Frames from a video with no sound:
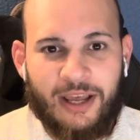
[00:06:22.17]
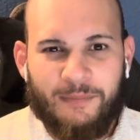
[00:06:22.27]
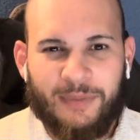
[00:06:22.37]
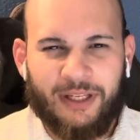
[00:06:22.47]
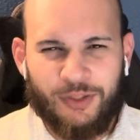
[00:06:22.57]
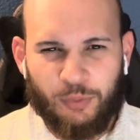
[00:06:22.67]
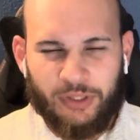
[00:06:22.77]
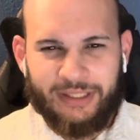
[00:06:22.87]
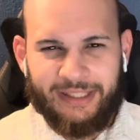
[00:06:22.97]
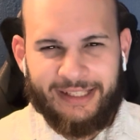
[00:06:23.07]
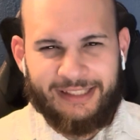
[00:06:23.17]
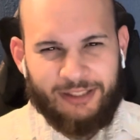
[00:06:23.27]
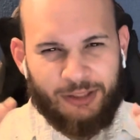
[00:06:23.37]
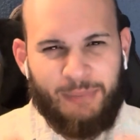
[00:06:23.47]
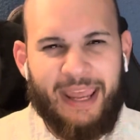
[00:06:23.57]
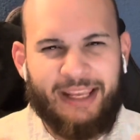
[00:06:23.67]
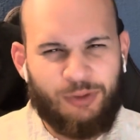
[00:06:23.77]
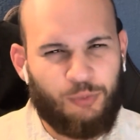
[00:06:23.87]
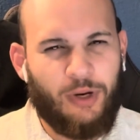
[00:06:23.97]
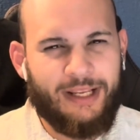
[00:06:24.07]
Because we're in this
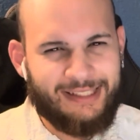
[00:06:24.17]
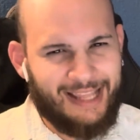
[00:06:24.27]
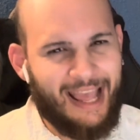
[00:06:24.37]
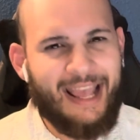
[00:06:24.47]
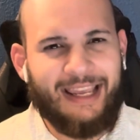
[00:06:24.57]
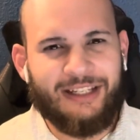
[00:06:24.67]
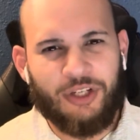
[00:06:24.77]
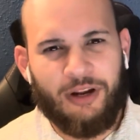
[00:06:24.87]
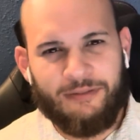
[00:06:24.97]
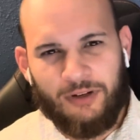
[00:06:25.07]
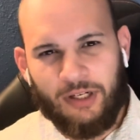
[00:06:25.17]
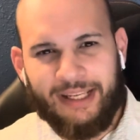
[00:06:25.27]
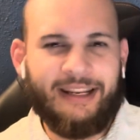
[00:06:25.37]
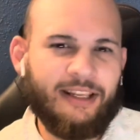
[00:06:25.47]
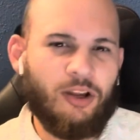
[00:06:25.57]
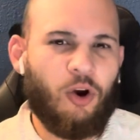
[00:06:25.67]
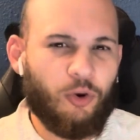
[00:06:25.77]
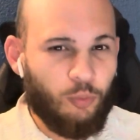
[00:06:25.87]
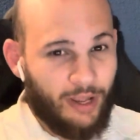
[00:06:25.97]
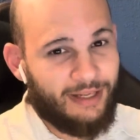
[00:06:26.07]
space race age of getting
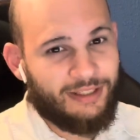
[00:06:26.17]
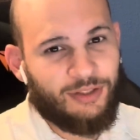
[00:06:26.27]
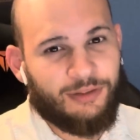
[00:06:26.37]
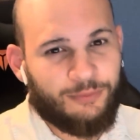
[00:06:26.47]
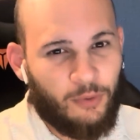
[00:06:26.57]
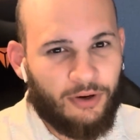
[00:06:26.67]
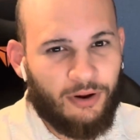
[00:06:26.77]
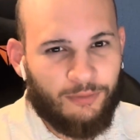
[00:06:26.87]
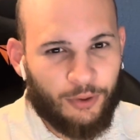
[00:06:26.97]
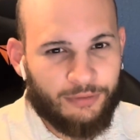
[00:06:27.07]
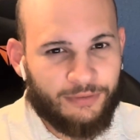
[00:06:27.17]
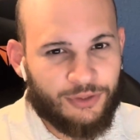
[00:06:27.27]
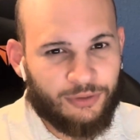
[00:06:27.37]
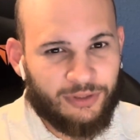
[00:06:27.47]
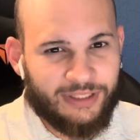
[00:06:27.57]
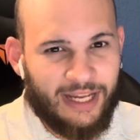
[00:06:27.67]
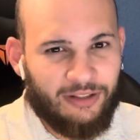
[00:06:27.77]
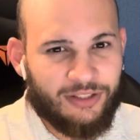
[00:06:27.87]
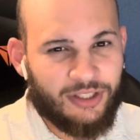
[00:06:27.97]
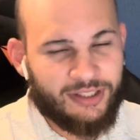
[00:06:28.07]
our way to the front of artificial
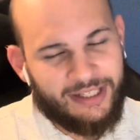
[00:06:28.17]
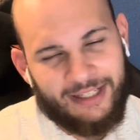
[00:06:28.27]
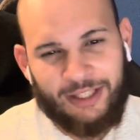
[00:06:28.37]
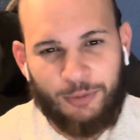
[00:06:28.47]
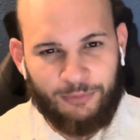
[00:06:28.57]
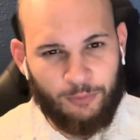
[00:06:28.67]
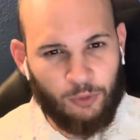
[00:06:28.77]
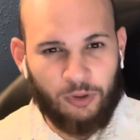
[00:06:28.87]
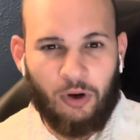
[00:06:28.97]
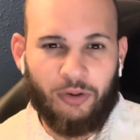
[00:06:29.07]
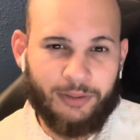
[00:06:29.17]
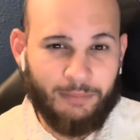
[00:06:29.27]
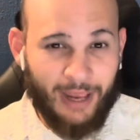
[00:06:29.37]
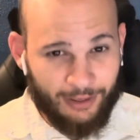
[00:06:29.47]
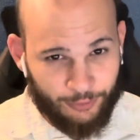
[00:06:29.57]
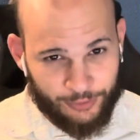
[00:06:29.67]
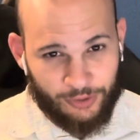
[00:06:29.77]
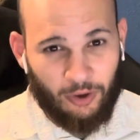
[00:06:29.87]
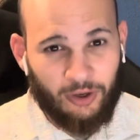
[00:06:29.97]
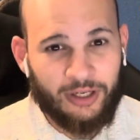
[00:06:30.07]
intelligence, getting there before all the competitors
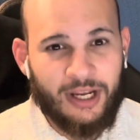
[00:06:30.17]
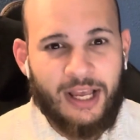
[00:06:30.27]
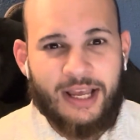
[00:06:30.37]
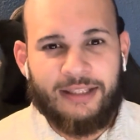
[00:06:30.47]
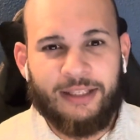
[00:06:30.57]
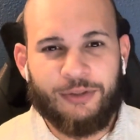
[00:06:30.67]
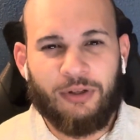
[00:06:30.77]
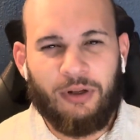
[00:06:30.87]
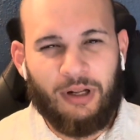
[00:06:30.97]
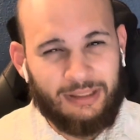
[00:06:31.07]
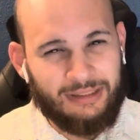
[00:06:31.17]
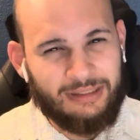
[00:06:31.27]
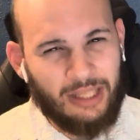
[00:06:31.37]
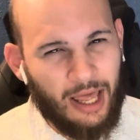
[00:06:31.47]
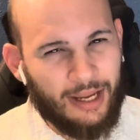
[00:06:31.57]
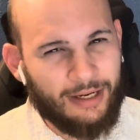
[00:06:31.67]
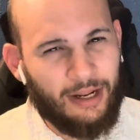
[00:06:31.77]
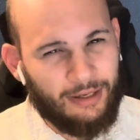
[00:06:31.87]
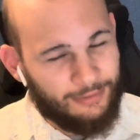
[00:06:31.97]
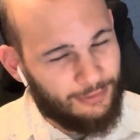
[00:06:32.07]
are, there's a lot
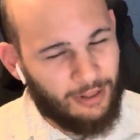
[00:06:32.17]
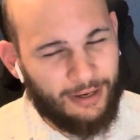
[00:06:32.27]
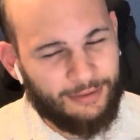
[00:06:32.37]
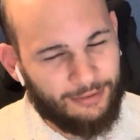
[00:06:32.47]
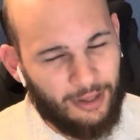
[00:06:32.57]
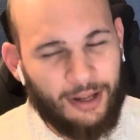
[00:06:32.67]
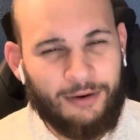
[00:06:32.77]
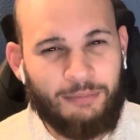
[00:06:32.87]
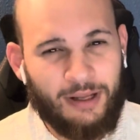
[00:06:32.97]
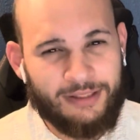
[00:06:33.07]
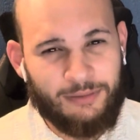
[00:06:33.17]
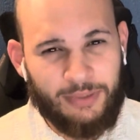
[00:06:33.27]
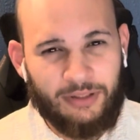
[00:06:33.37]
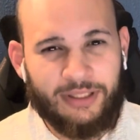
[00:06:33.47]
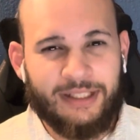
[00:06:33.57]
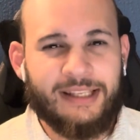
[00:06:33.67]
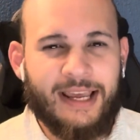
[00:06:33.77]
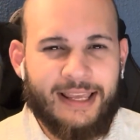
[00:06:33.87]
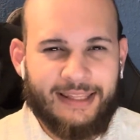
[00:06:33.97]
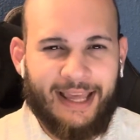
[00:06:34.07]
of possibilities
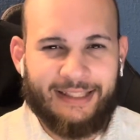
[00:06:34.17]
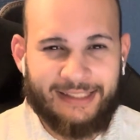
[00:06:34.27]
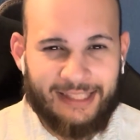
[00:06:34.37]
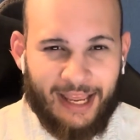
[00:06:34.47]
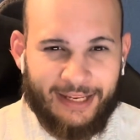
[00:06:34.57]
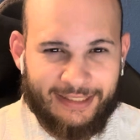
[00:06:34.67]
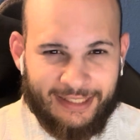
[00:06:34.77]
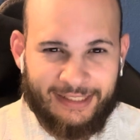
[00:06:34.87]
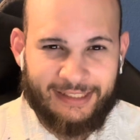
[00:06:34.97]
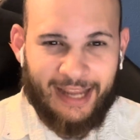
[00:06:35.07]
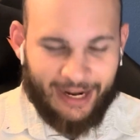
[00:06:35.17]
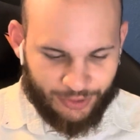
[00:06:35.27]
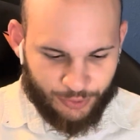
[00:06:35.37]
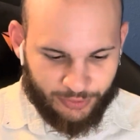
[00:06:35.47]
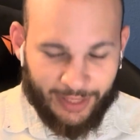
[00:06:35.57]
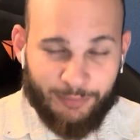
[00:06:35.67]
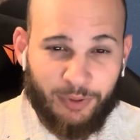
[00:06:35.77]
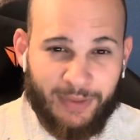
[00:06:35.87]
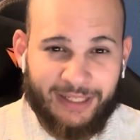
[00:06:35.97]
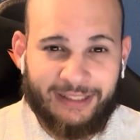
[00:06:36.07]
that the scientists actually
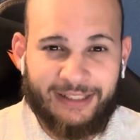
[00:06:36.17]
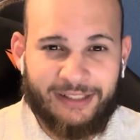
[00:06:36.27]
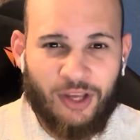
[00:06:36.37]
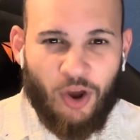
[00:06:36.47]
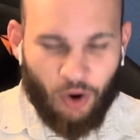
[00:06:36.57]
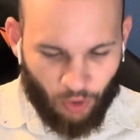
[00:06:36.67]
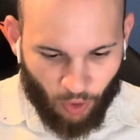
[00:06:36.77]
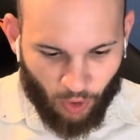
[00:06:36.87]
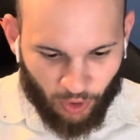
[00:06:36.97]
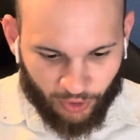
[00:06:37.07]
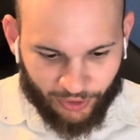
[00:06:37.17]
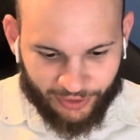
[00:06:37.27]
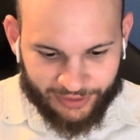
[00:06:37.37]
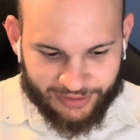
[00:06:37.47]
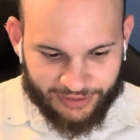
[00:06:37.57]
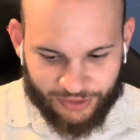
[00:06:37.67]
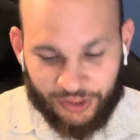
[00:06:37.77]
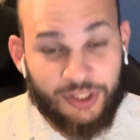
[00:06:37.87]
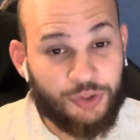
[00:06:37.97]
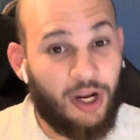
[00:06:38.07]
implementing this are
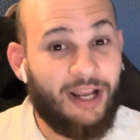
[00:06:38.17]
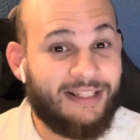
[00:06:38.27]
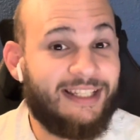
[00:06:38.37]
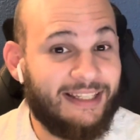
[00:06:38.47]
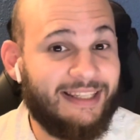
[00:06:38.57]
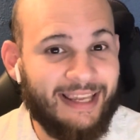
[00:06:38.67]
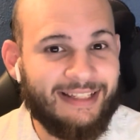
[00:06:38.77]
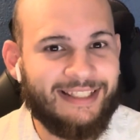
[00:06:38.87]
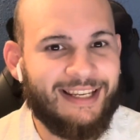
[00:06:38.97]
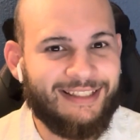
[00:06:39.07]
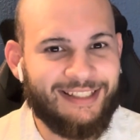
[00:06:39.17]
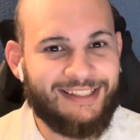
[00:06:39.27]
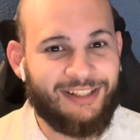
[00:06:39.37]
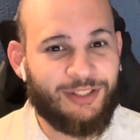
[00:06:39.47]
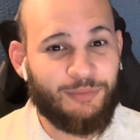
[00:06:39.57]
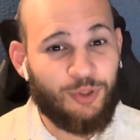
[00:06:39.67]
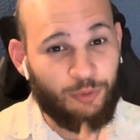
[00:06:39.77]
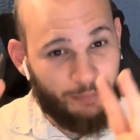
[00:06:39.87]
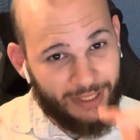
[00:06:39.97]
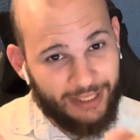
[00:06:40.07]
just trying to get the system to
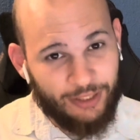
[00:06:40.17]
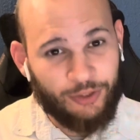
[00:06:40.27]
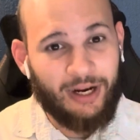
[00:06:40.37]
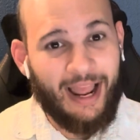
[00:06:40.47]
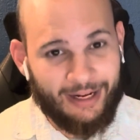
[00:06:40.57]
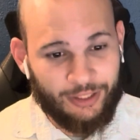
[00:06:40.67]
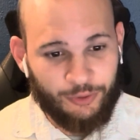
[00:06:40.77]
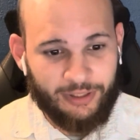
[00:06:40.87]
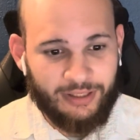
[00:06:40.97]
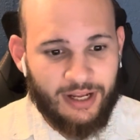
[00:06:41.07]
appear accurate.